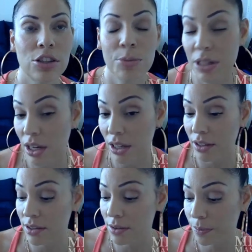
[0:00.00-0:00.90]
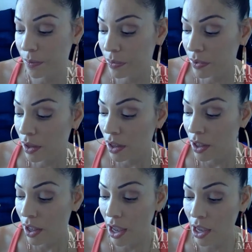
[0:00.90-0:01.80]
Jimmy Douglas,
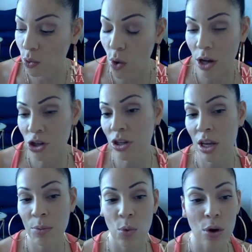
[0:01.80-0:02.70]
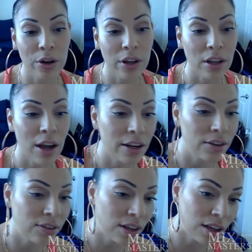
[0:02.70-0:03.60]
and watching him work and kind
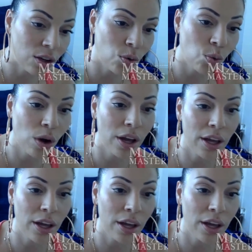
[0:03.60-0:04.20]
of seeing